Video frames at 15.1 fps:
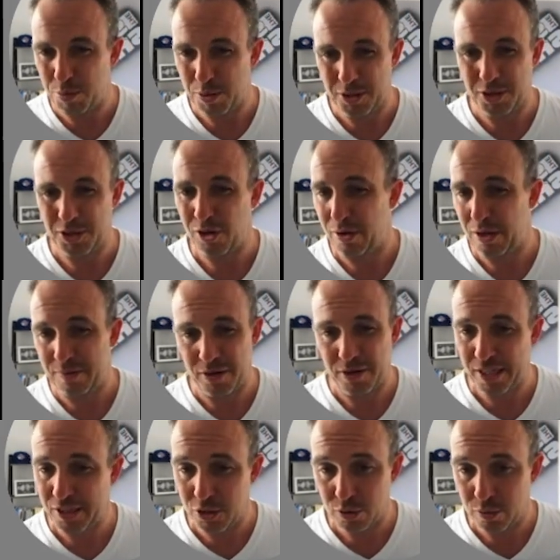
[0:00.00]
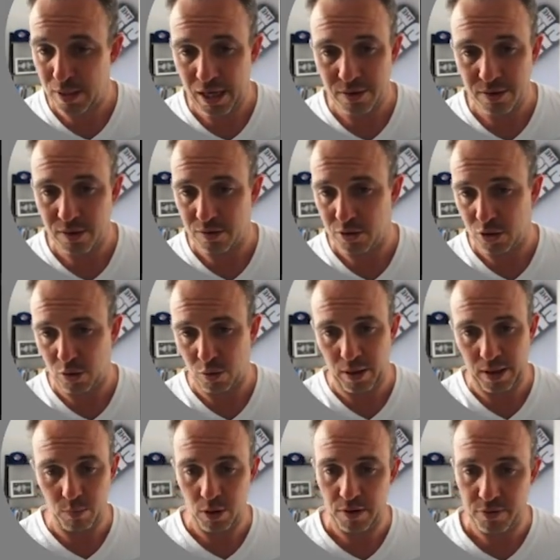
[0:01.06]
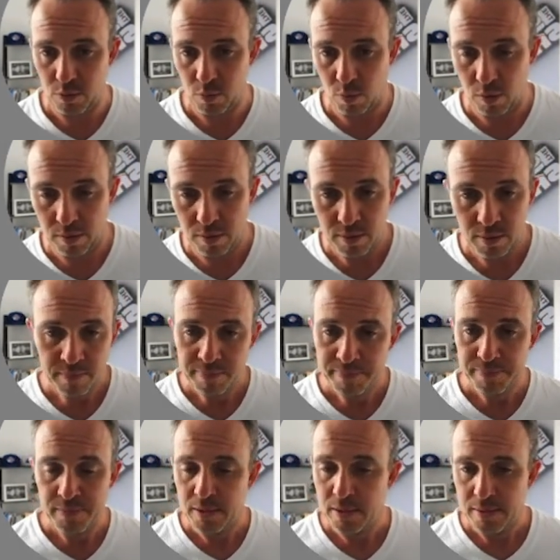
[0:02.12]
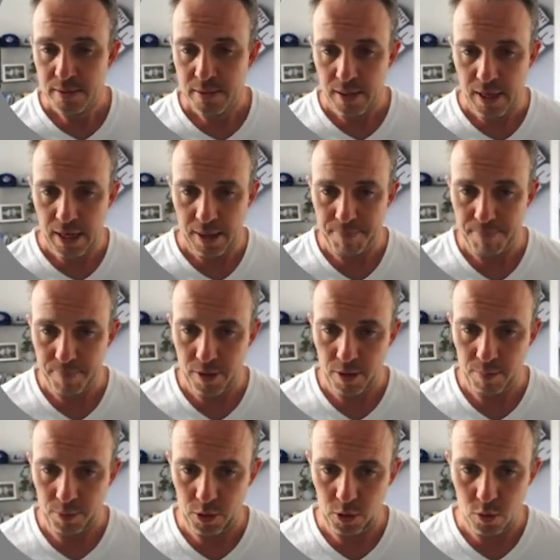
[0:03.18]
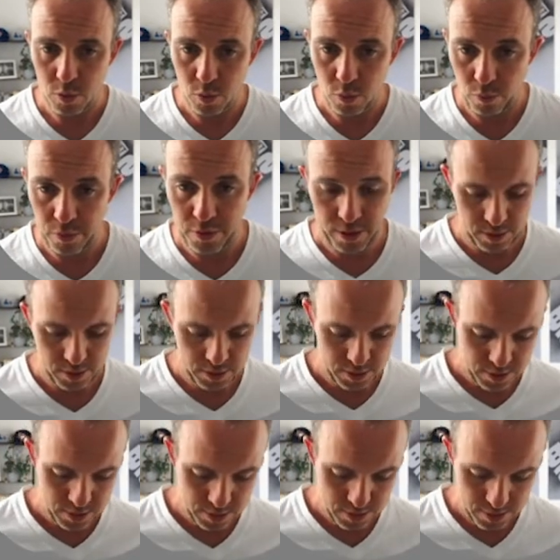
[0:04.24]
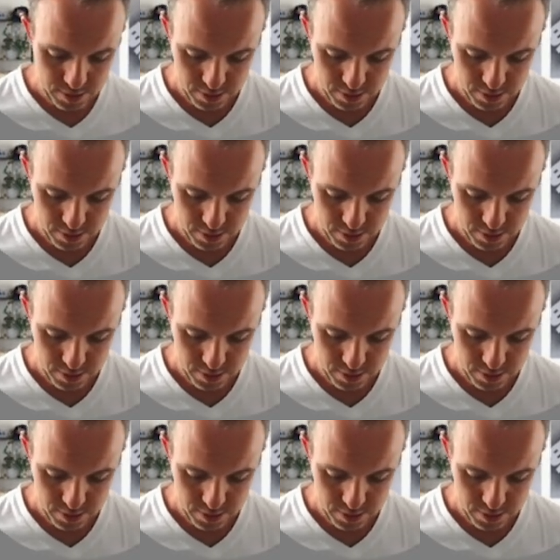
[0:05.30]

it. You don't even need to do that. You can just create whatever you want. And I'm going to call this